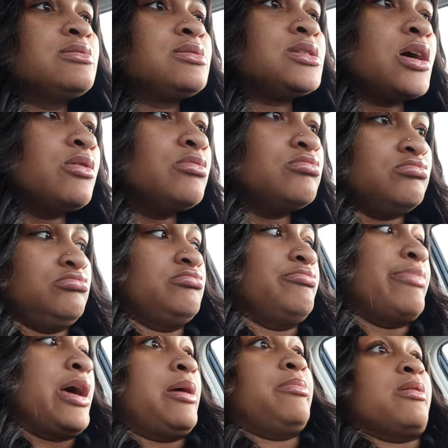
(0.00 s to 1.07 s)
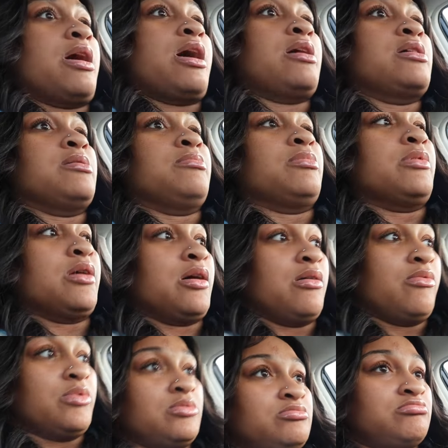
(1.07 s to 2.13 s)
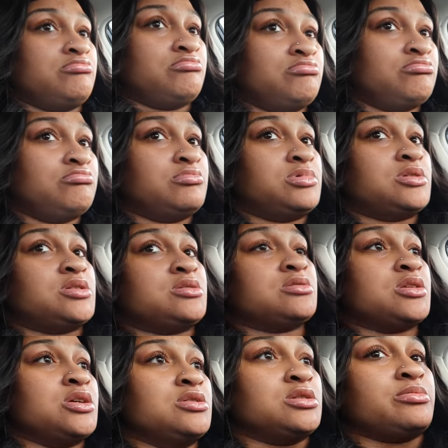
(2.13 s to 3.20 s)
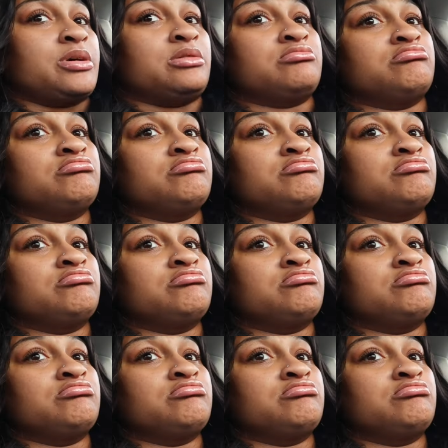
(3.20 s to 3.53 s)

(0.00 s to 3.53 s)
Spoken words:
So, baby, I am going. Excuse me.